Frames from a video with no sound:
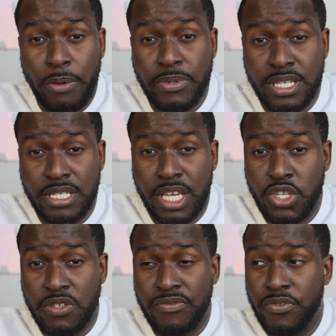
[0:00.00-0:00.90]

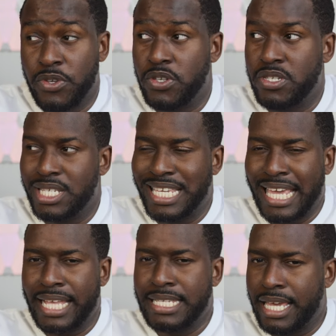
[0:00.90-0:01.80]
representation for you to
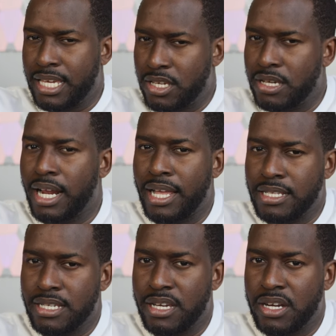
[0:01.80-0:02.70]
get a good
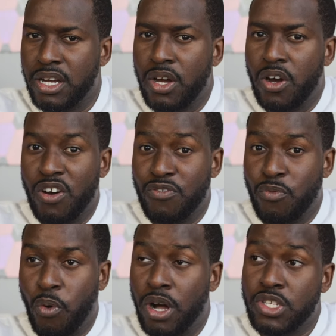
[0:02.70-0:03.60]
idea
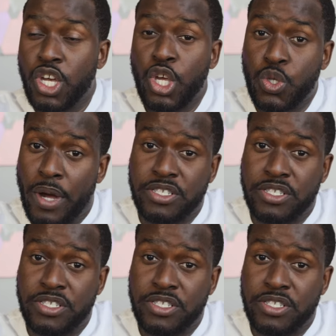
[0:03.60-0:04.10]
of what to